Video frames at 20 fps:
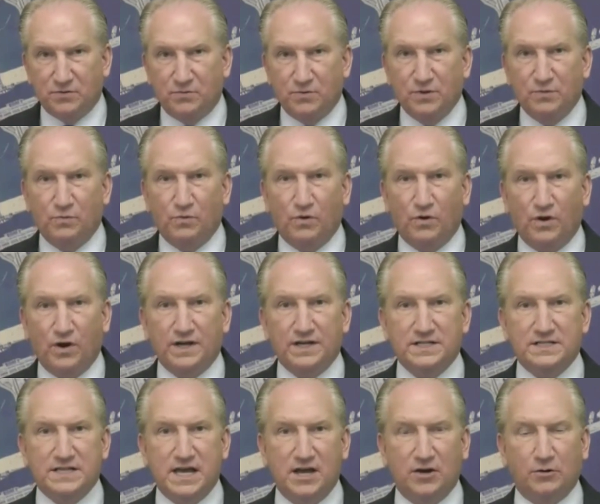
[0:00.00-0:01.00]
We wanted
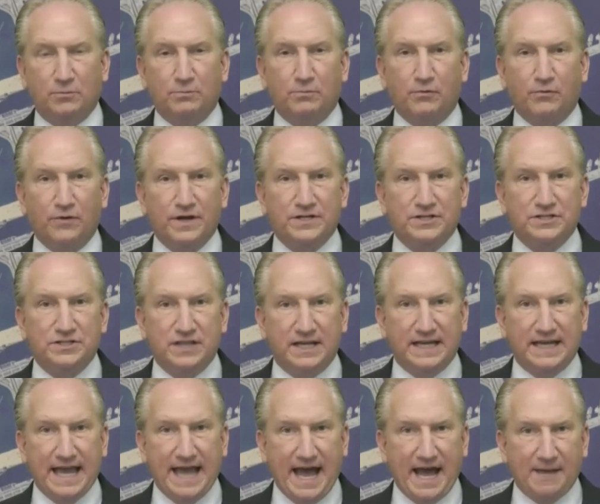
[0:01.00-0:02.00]
to help bridge the
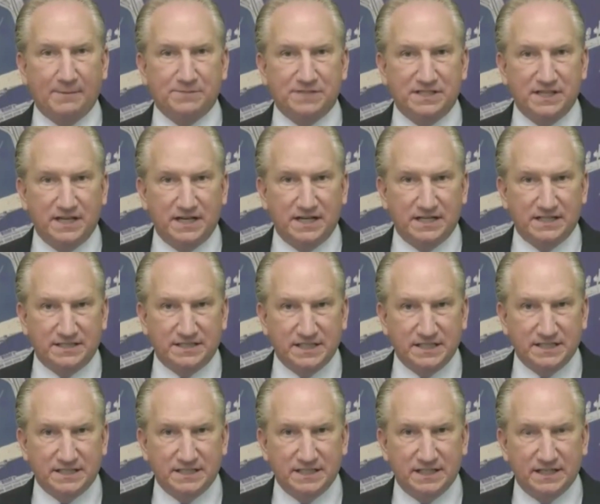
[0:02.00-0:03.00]
gaps that
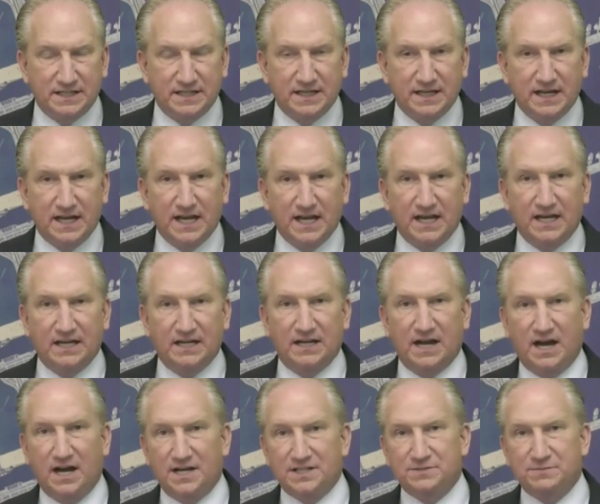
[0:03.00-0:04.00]
existed in
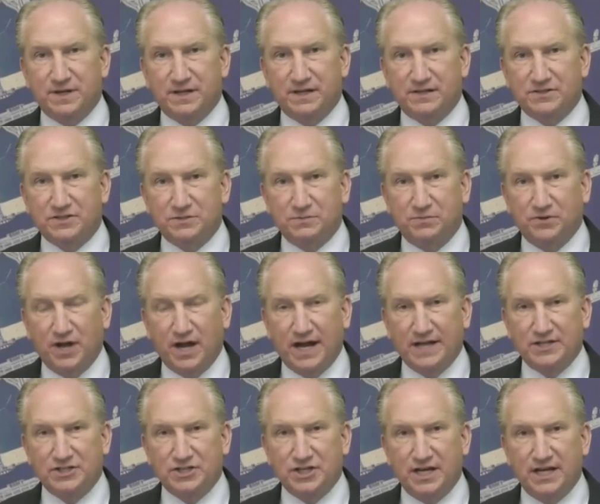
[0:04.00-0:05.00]
hospital
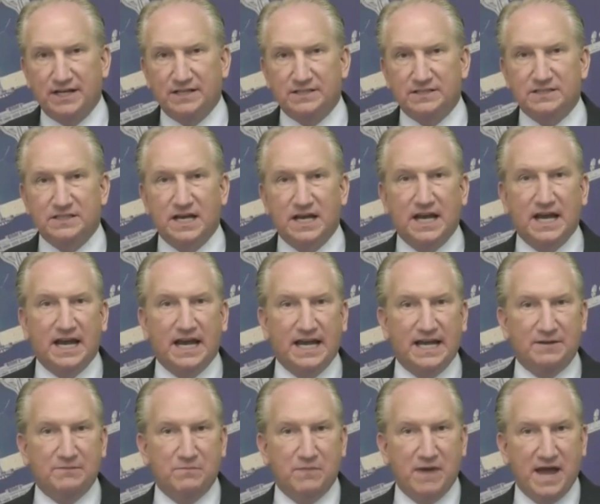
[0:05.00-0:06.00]
supply chains,
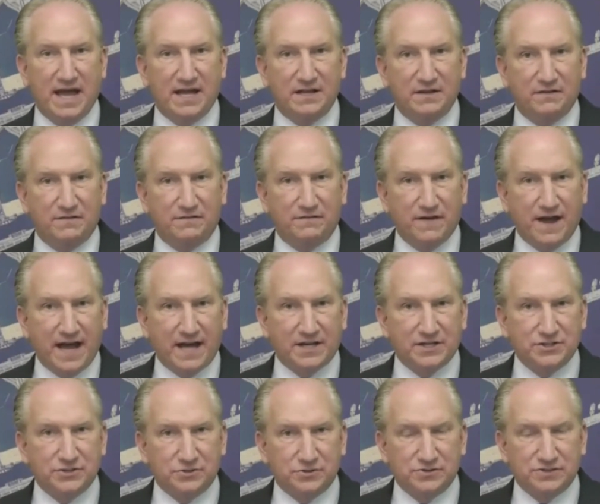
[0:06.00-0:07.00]
in
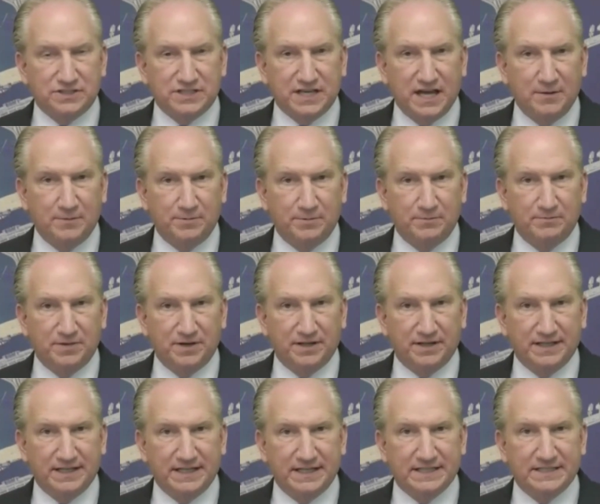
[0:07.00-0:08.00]
manufacturers'
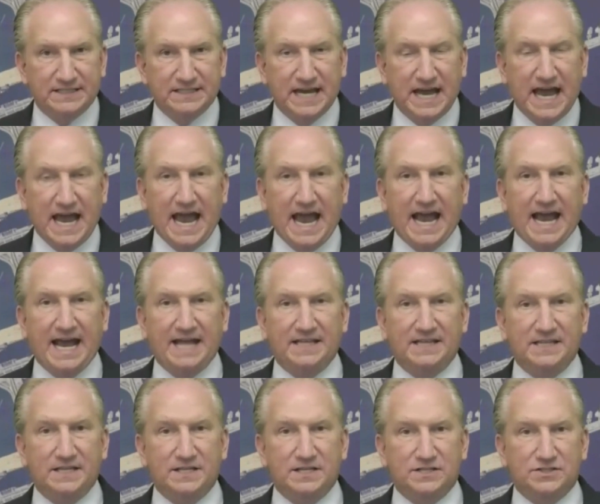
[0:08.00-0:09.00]
capabilities,
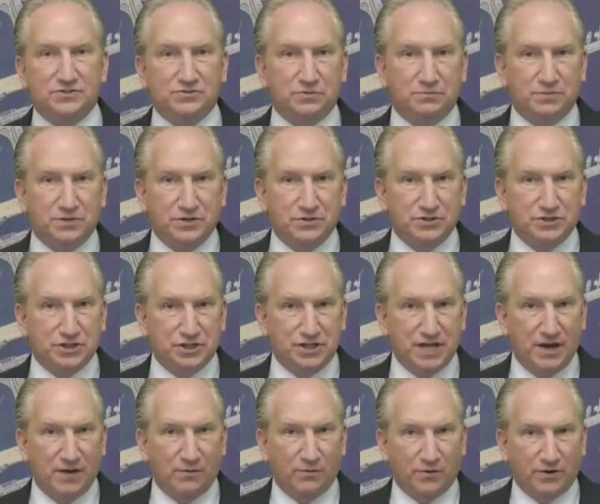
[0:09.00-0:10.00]
and the distribution
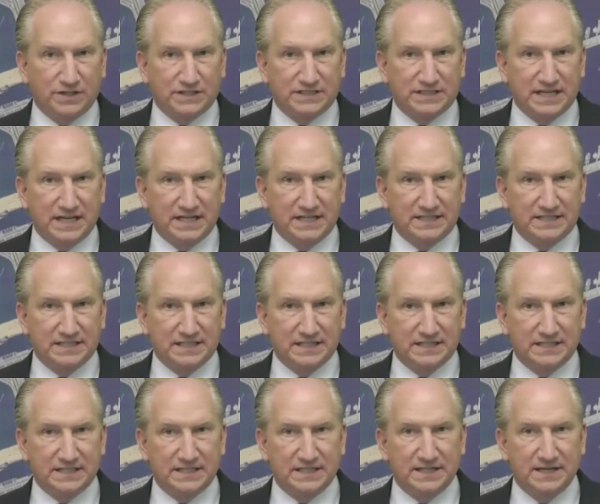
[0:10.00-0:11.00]
networks that
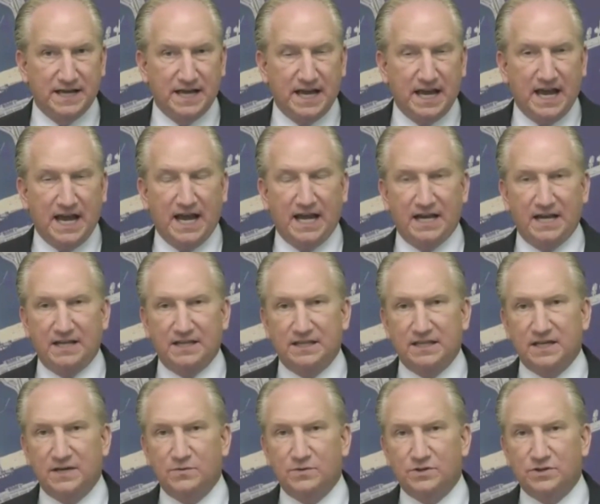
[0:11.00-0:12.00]
existed. And I
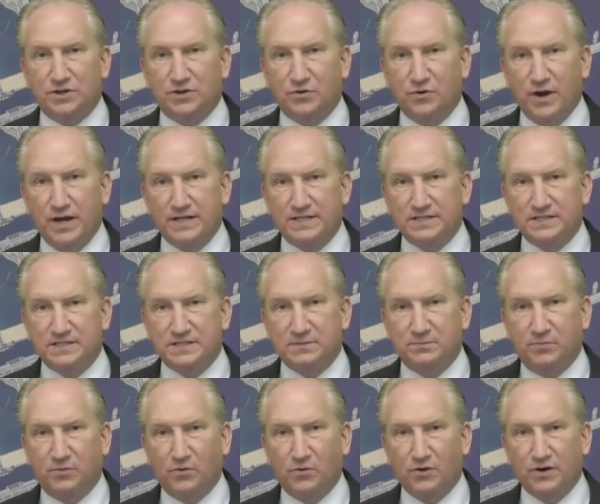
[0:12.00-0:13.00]
think with the great
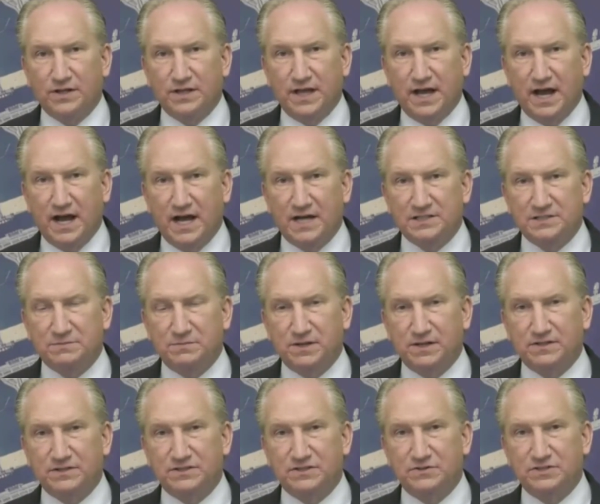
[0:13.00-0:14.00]
support of the Hospital
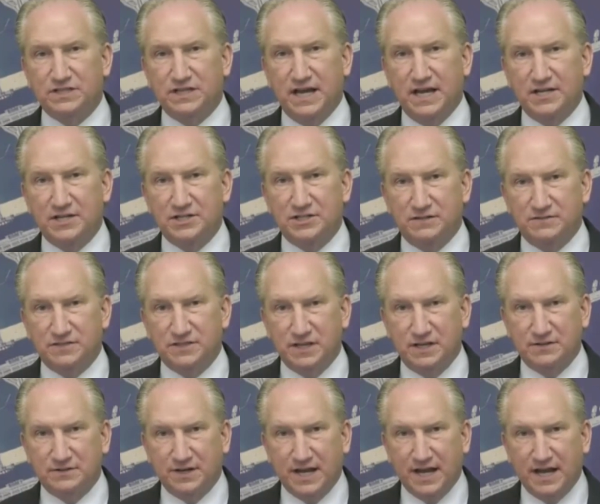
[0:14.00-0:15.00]
Association of
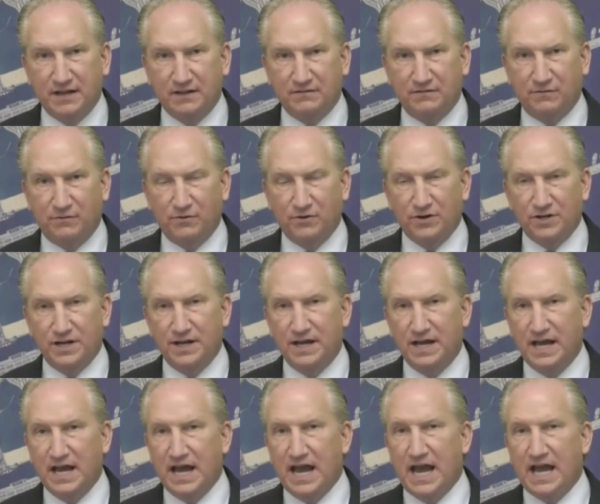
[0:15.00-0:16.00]
Southern California
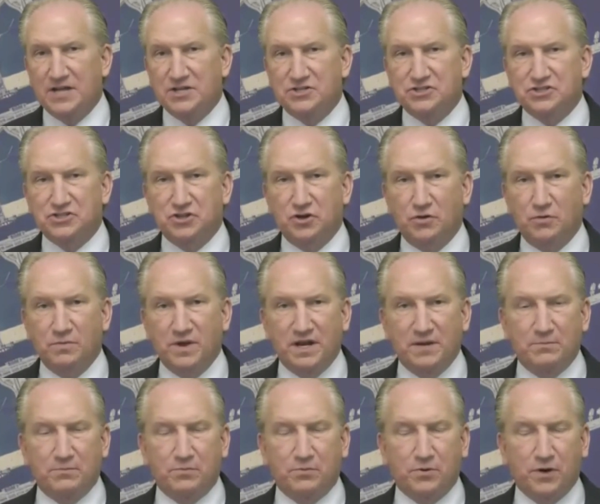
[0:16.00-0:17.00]
and so
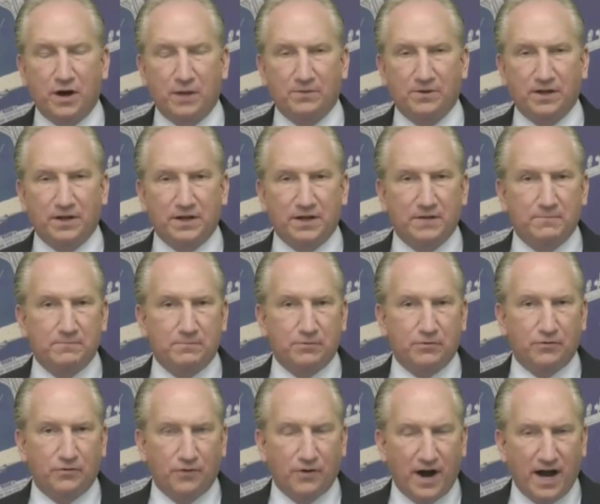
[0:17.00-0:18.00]
many public
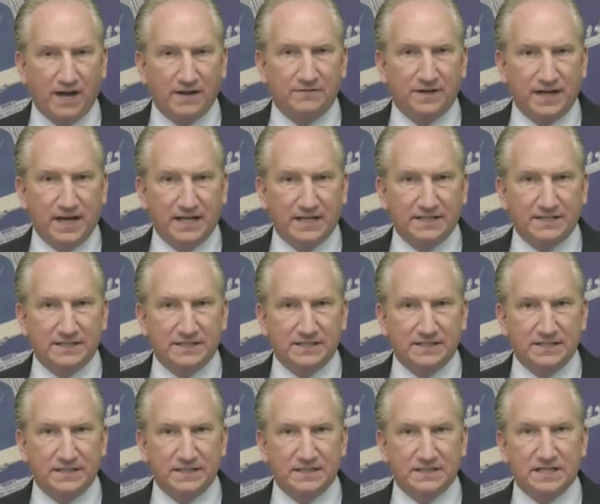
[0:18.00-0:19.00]
and private
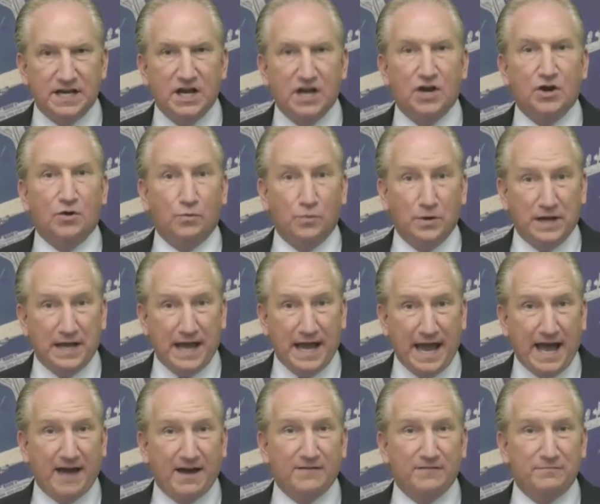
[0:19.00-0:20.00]
entities, we
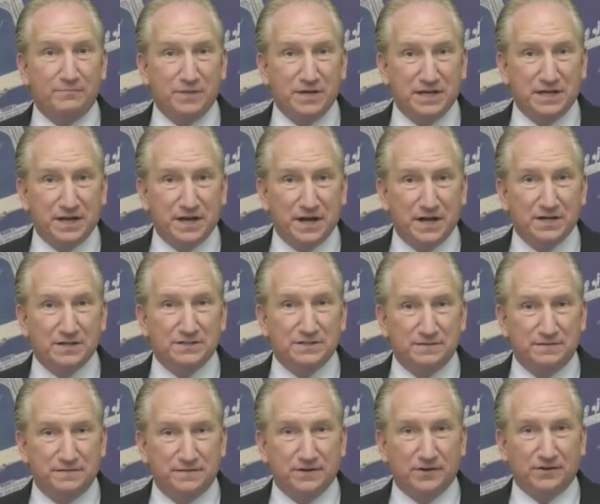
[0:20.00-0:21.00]
have begun
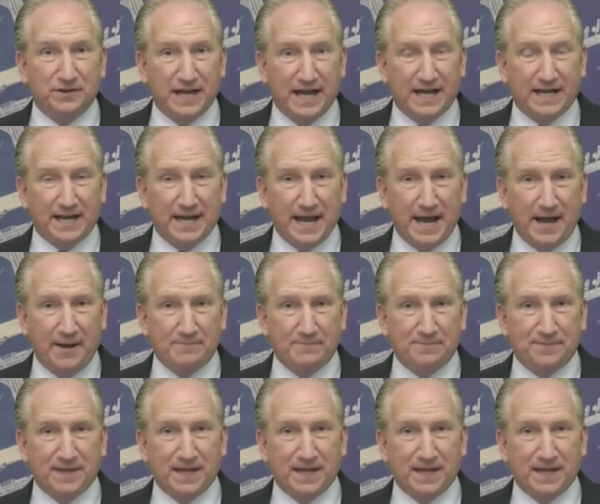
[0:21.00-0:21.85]
to fill that gap.